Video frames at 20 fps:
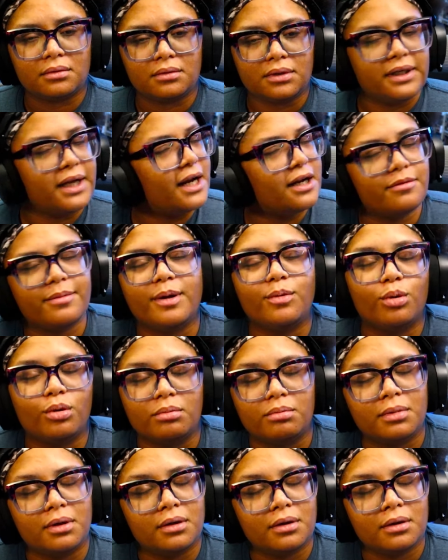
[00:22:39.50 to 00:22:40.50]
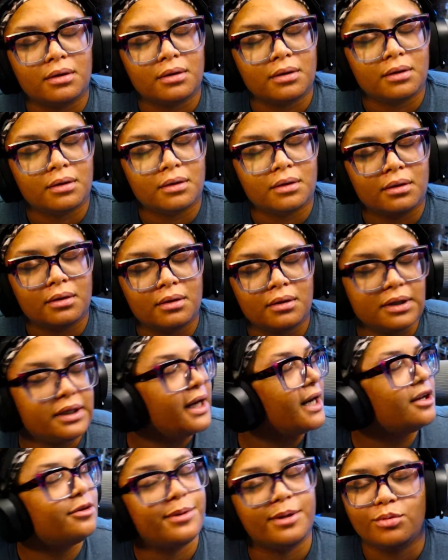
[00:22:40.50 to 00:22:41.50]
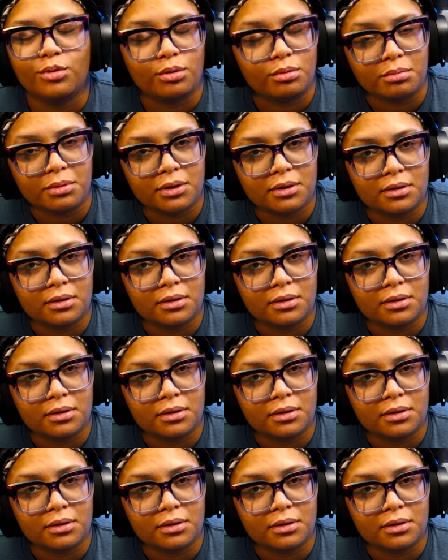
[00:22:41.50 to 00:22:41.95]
Get out of my room! Get out of my room!